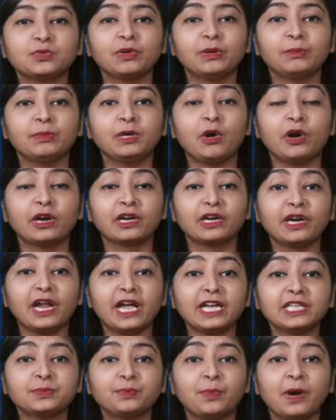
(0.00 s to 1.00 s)
will be
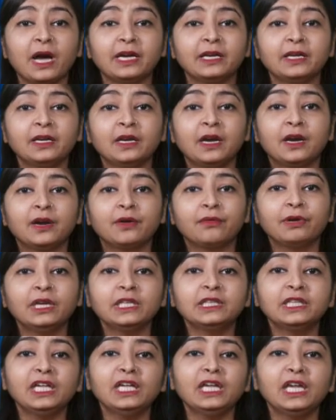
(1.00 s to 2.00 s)
organized by
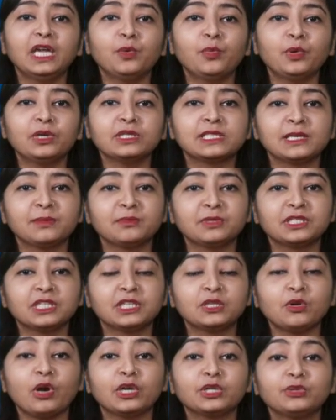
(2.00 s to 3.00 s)
Rethink Events
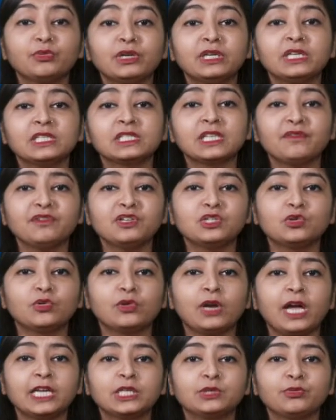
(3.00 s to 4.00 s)
Limited on 27
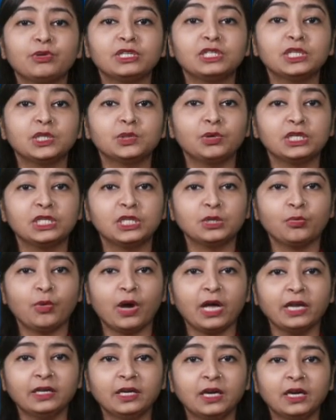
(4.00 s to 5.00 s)
July
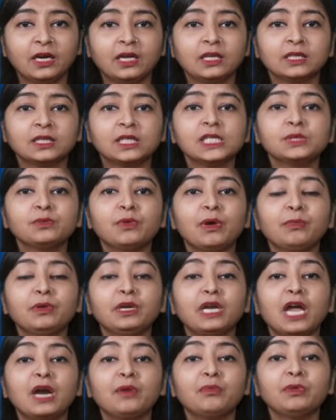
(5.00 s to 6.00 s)
2021. This
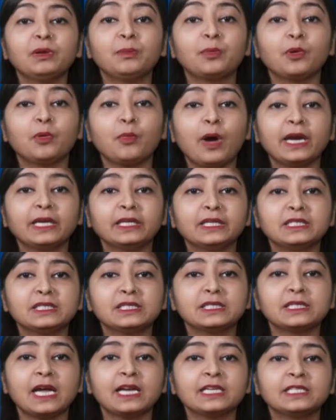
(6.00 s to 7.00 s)
webinar will provide
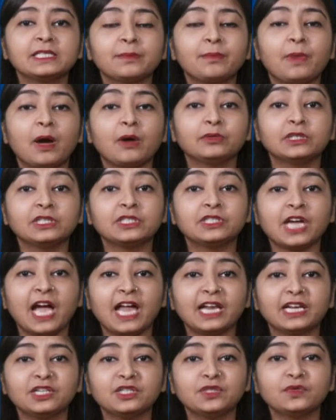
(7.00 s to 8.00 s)
insights about the
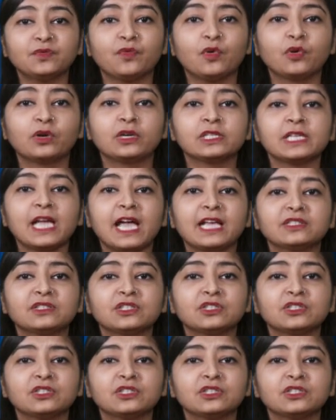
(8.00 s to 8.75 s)
challenge, focus and